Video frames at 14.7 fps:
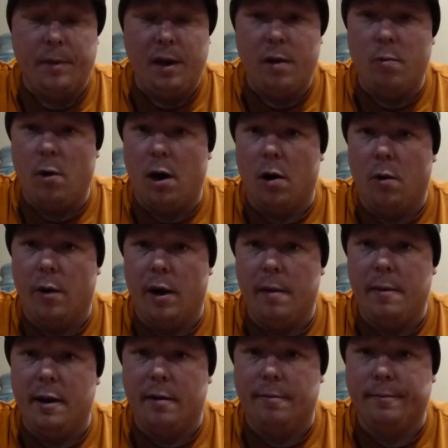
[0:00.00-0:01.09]
I'd walk away
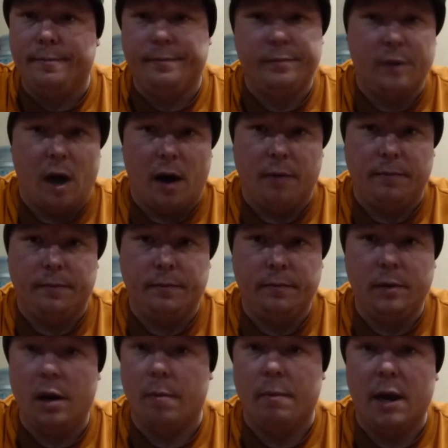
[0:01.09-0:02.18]
being not
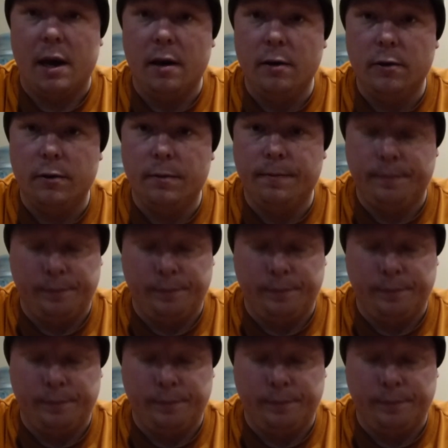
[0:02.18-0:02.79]
amazed,